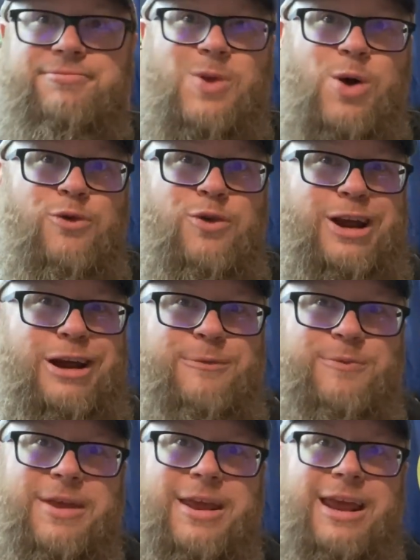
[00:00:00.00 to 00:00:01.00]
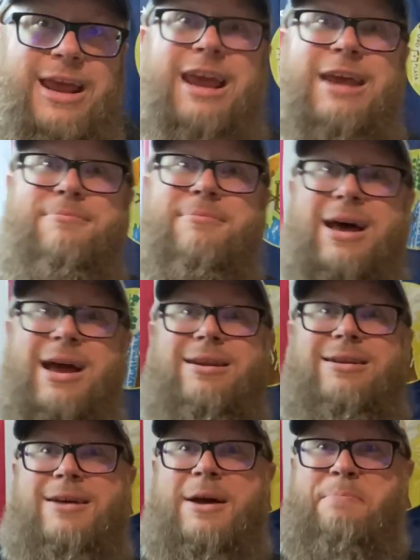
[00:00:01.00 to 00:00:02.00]
over here in my
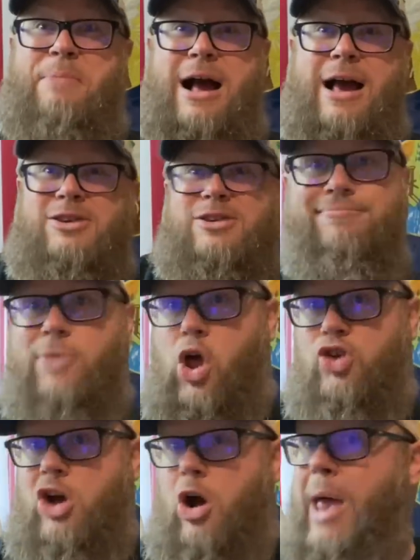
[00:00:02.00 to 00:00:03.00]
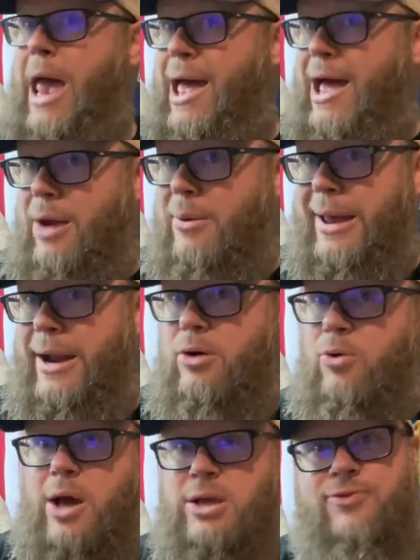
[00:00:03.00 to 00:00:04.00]
duck box. Also, I ran
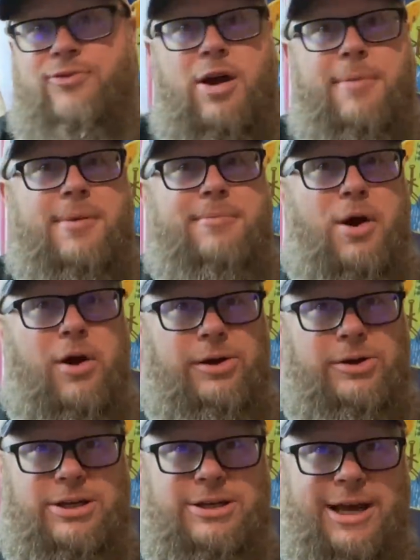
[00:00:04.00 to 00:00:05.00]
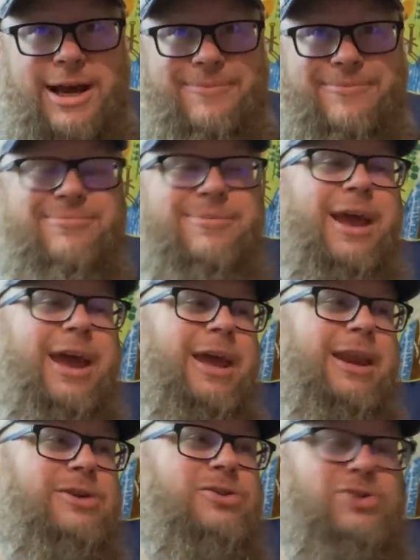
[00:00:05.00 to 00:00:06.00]
across Farmer Mark today,
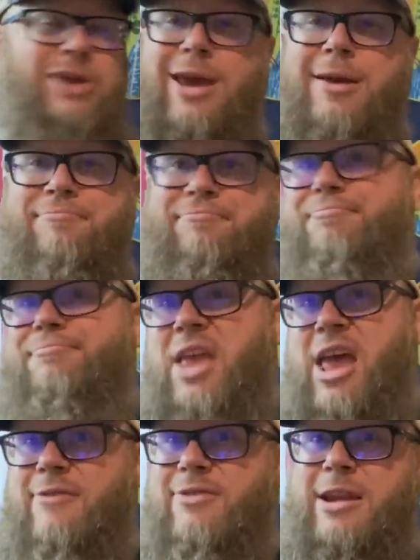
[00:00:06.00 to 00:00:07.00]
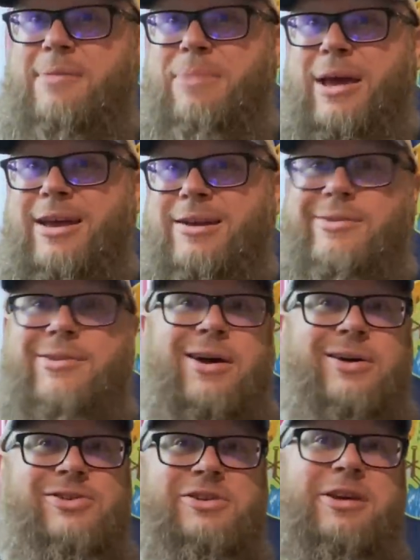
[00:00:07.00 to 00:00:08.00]
and he says, hey, I've got a bag of
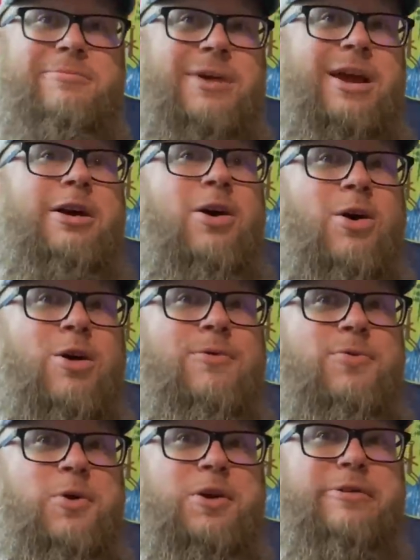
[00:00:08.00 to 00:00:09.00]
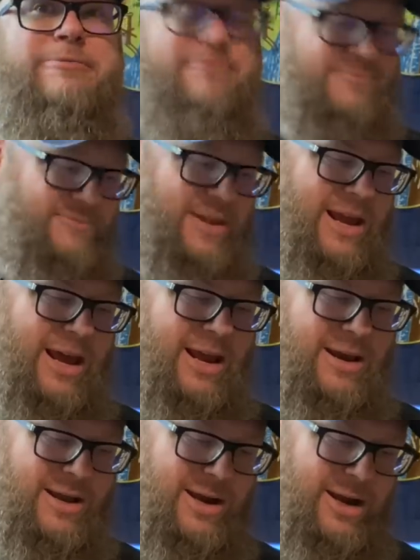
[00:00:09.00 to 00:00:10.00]
ducks in my car for you.
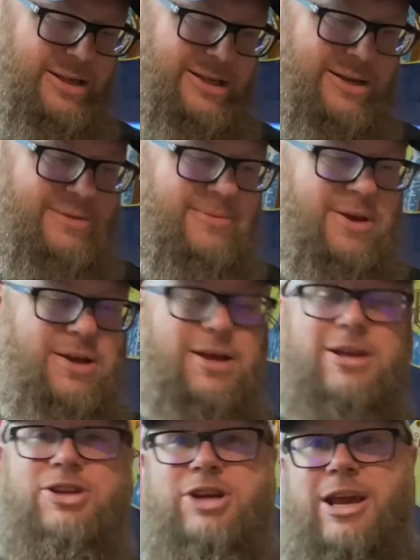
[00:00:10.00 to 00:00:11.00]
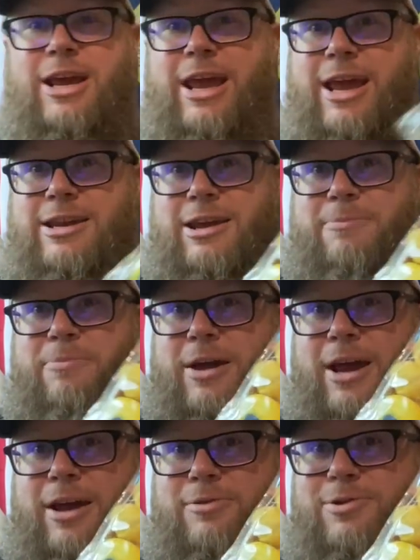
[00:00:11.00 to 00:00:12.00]
And it's a gigantic
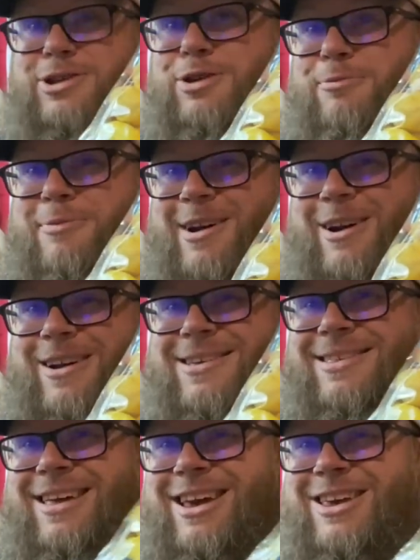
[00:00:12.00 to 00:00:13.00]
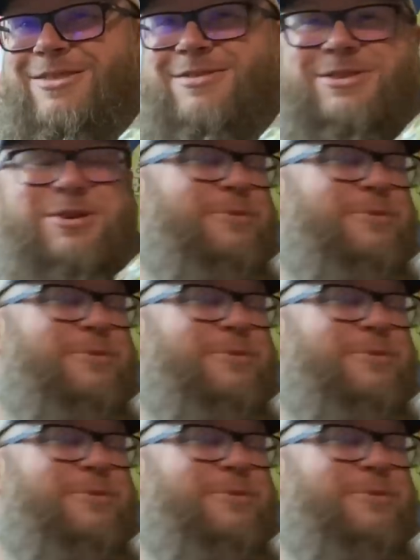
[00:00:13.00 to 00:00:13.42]
bag. So, Mark, thank you so